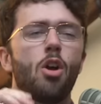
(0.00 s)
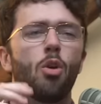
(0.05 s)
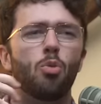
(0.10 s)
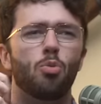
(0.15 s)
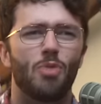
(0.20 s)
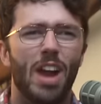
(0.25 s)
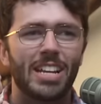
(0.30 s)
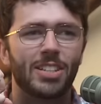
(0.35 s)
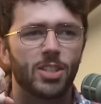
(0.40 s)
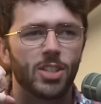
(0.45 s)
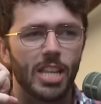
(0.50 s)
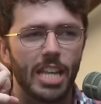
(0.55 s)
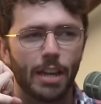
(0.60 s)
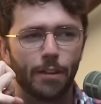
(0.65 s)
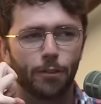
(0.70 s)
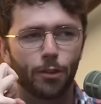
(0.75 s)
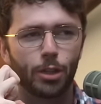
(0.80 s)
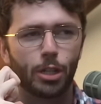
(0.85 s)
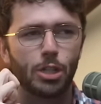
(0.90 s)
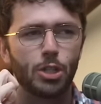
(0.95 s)
wrestling
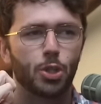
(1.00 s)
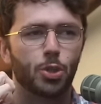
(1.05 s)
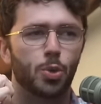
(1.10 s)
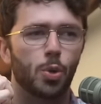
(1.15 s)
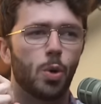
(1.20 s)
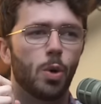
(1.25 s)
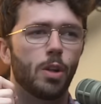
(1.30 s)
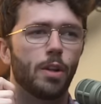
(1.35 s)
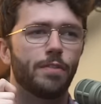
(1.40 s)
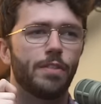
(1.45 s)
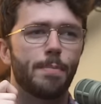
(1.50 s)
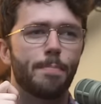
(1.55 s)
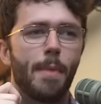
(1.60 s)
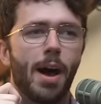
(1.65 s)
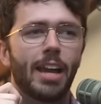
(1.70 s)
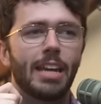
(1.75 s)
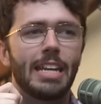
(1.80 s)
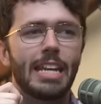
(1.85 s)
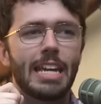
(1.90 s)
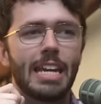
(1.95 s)
for control of the
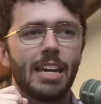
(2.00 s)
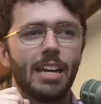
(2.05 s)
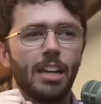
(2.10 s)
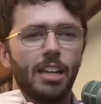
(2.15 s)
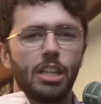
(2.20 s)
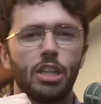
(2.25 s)
mighty